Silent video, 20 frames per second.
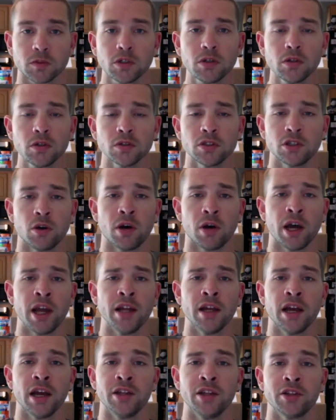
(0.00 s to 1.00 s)
So
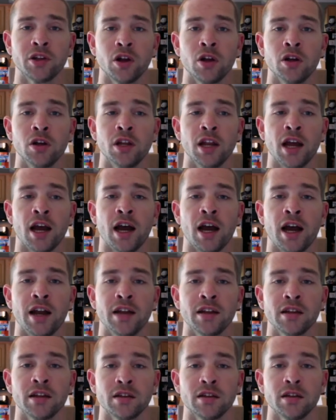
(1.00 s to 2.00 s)
I turned it on,
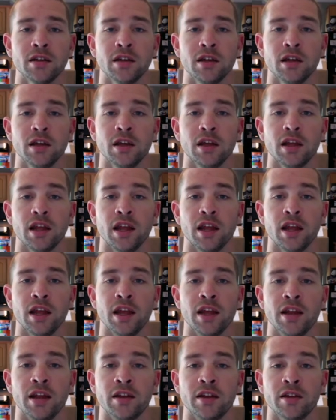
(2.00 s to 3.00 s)

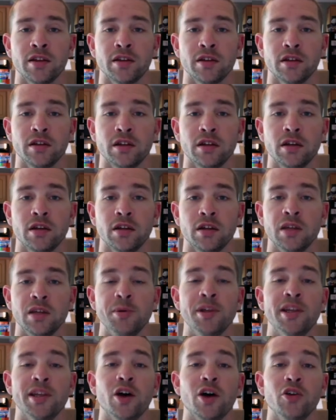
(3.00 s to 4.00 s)
and let me
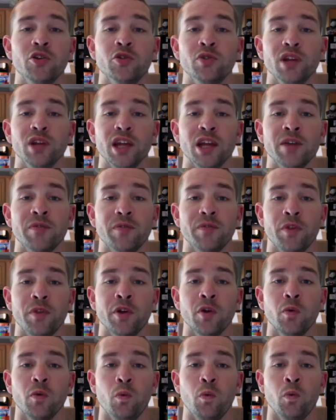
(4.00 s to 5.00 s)
tell you, if
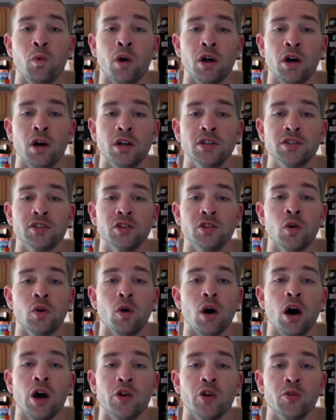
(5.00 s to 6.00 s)
there was no
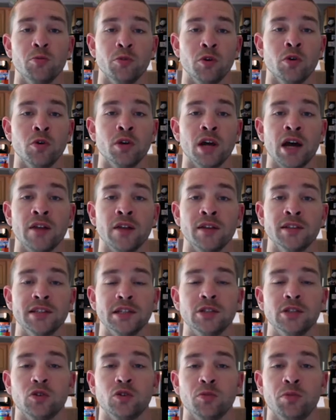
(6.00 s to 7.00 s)
auto mode on this
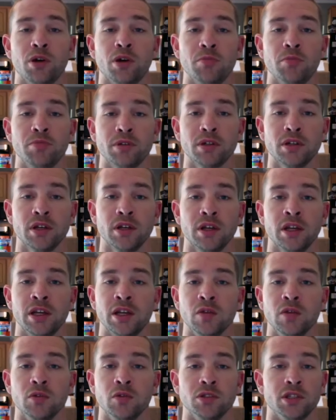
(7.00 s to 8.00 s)
insulin pump, and
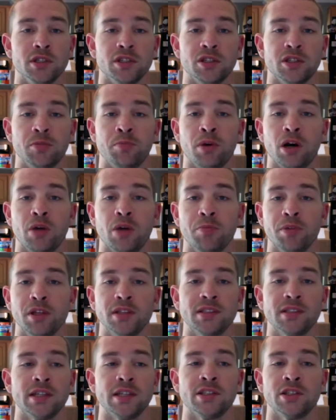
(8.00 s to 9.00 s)
it was just the pump and the
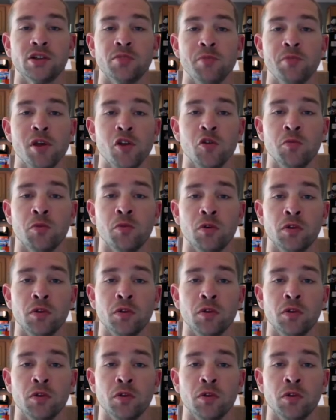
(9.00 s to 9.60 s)
sensor in manual mode